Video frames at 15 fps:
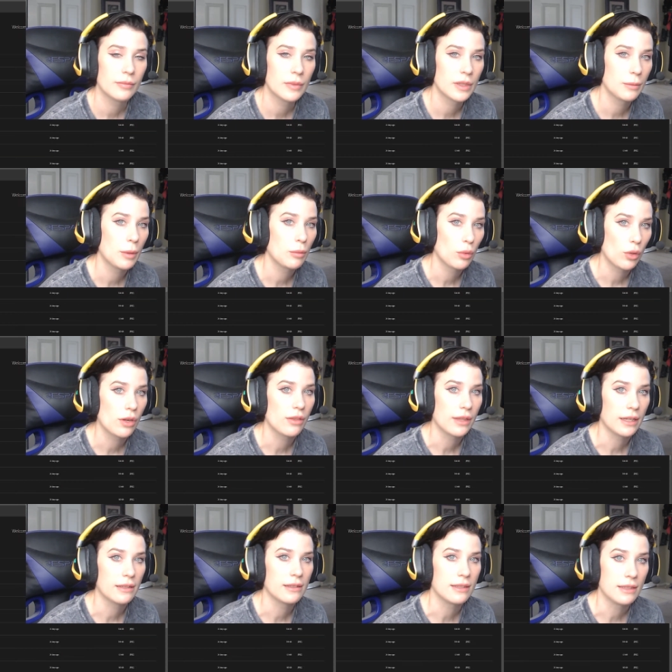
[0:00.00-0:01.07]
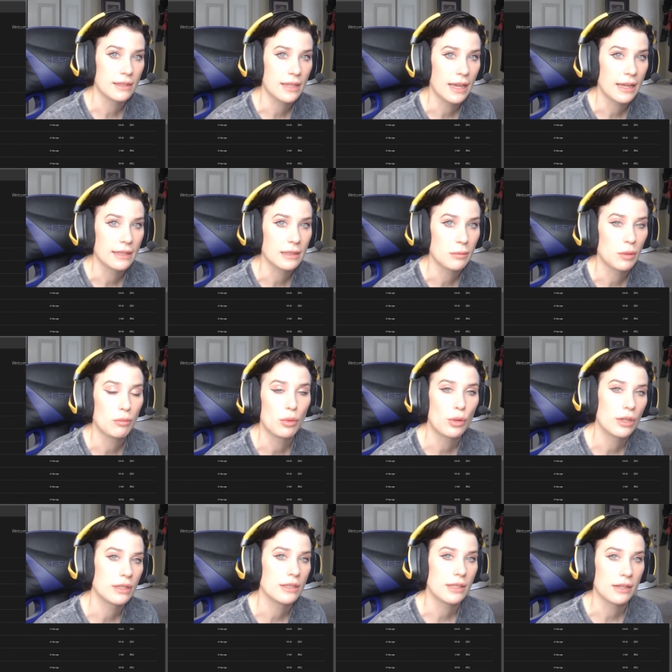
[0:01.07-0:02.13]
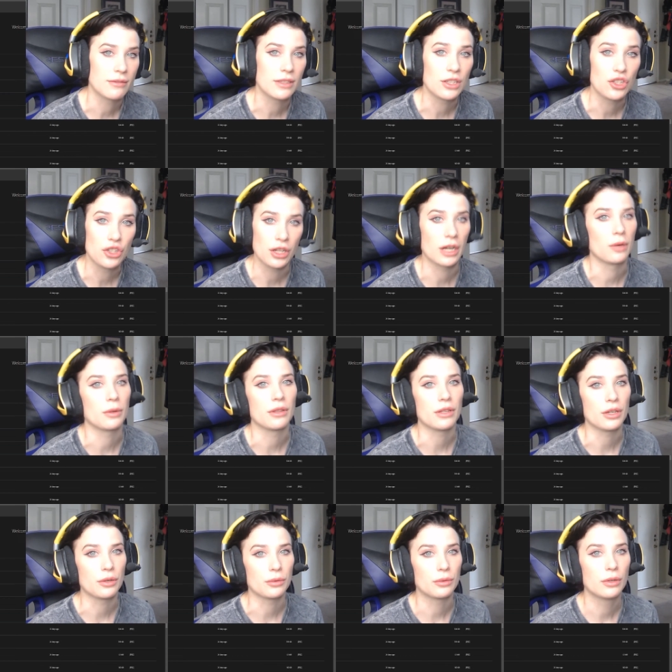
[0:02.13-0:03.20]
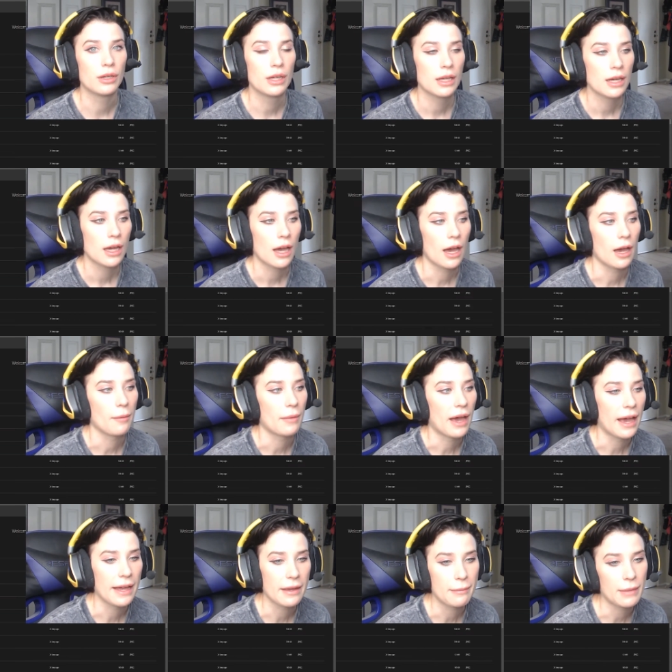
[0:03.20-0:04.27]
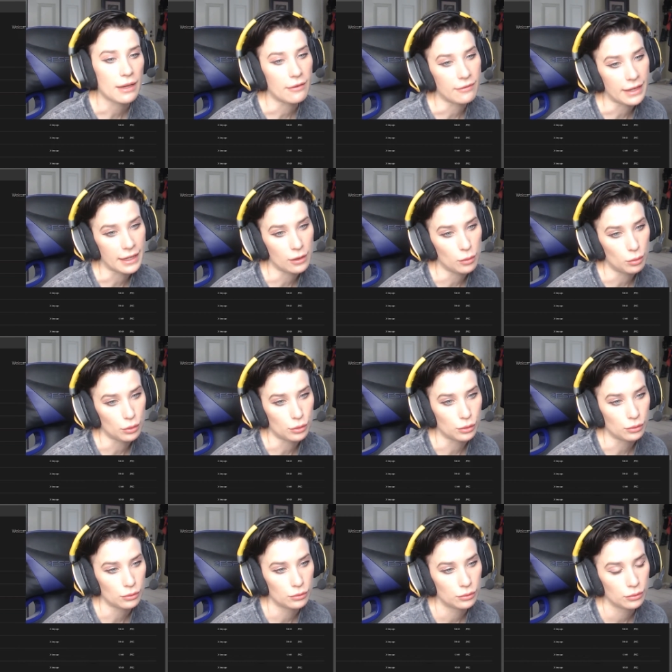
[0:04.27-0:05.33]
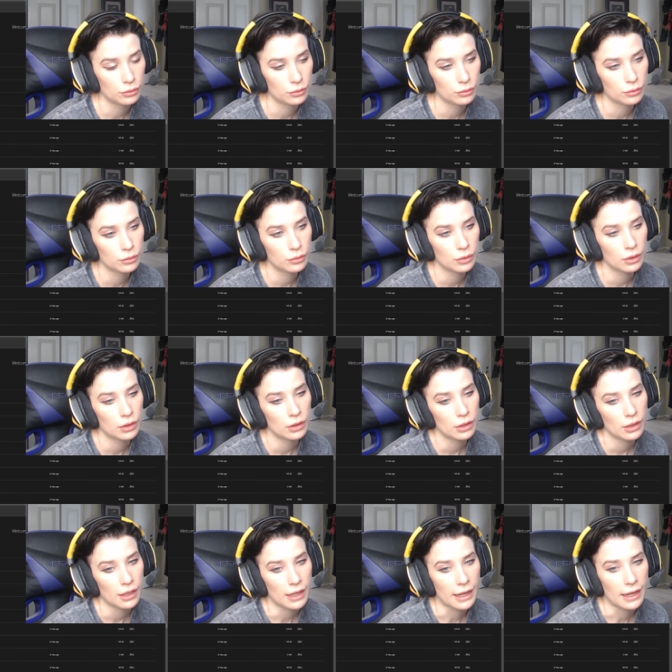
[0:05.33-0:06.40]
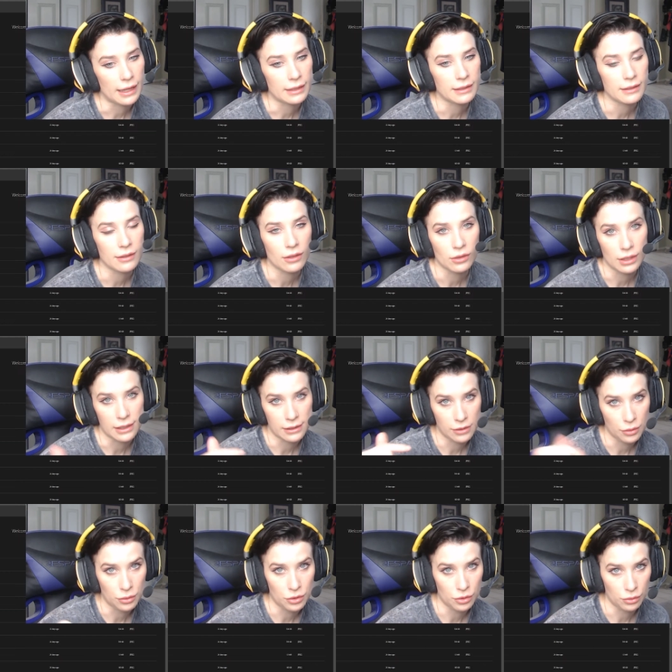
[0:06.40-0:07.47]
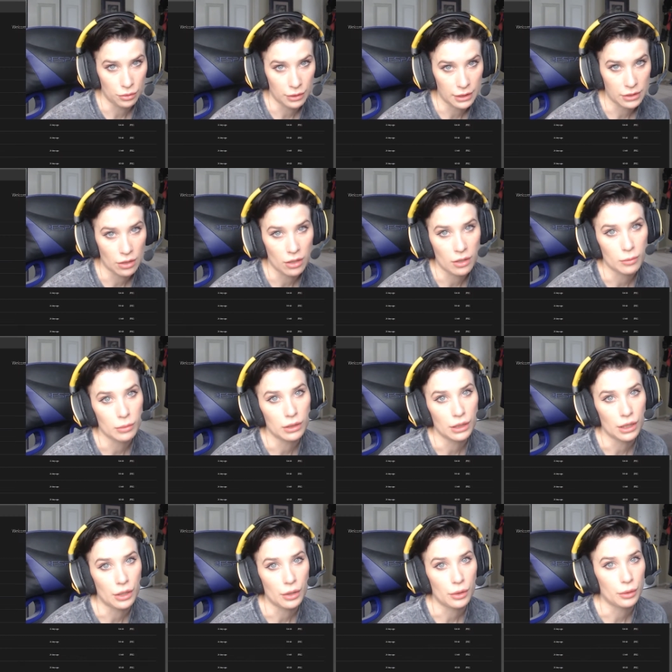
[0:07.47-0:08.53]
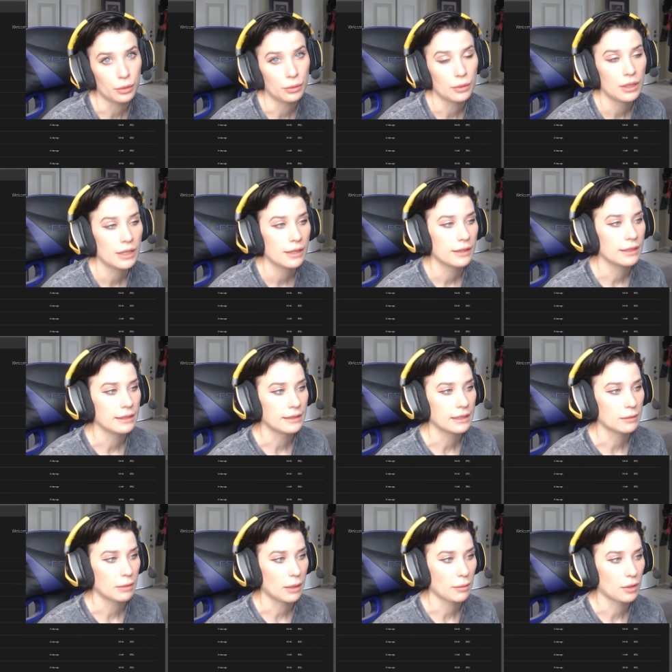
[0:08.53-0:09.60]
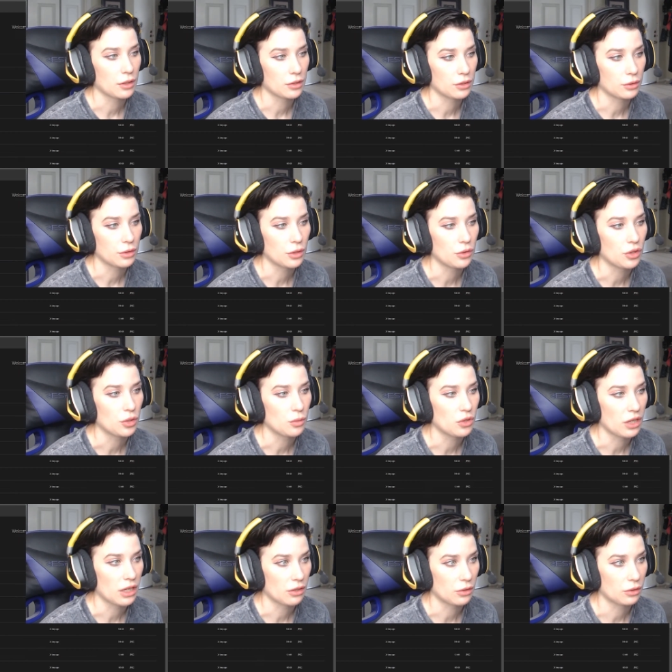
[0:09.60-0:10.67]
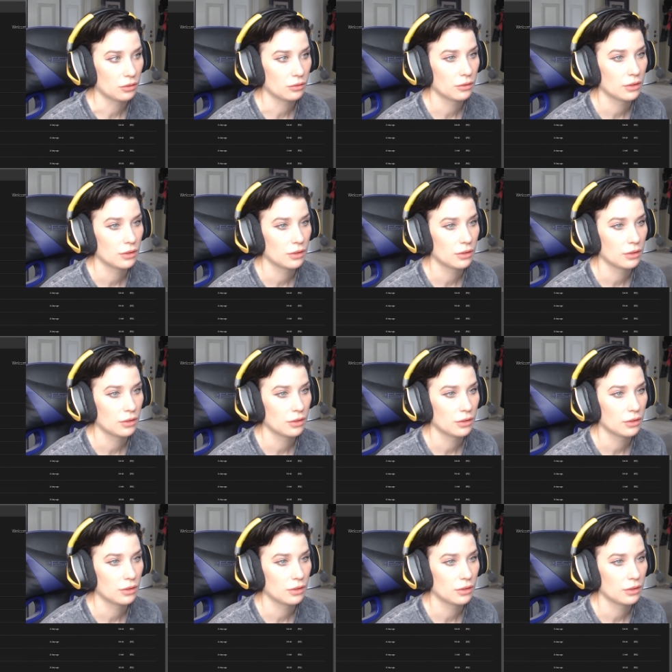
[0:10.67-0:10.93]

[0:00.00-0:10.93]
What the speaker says: important things to say, some important stuff to share with you. I am available at the social that's all below. This is my personal YouTube channel.